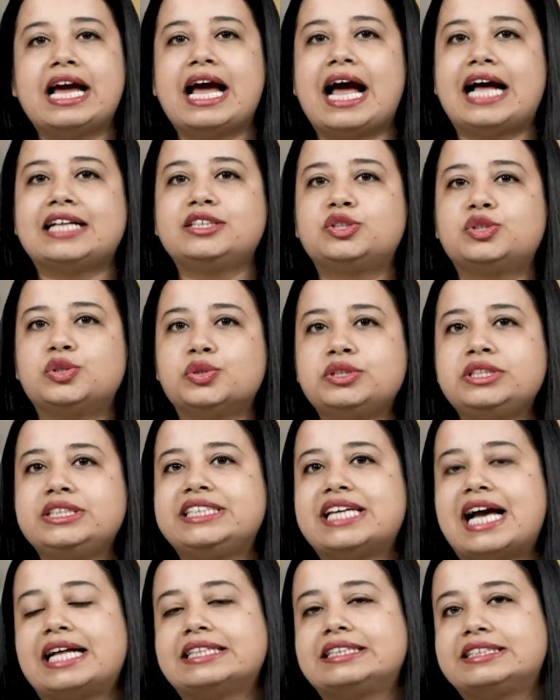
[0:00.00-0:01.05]
and Sun
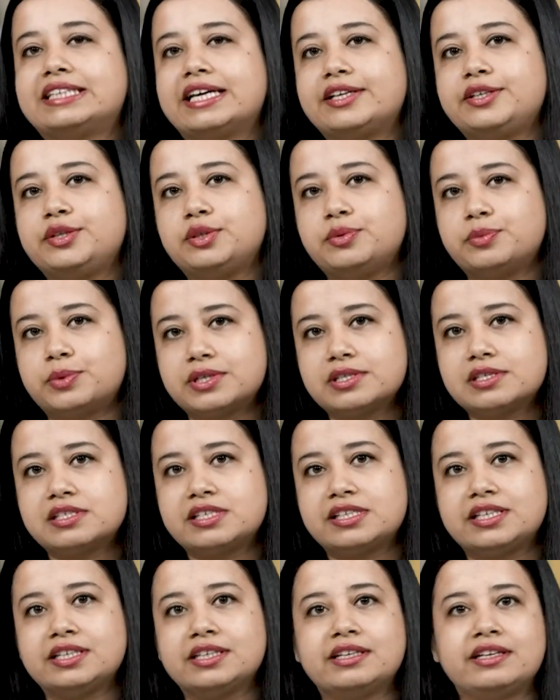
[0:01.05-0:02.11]
Yat-sen
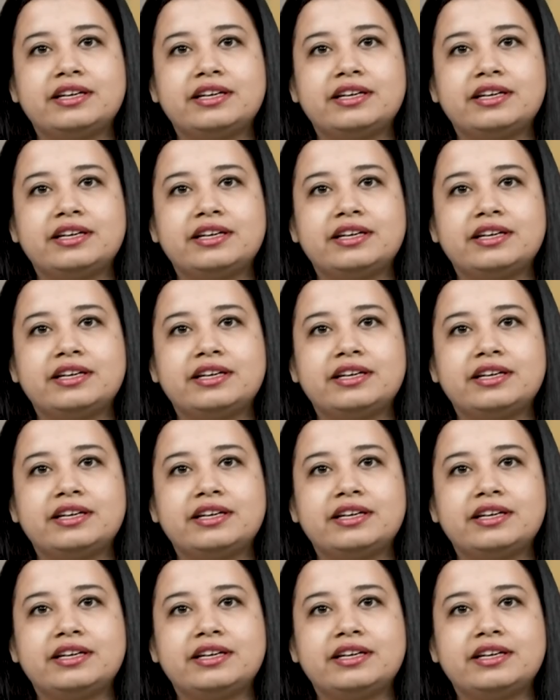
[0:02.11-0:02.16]
University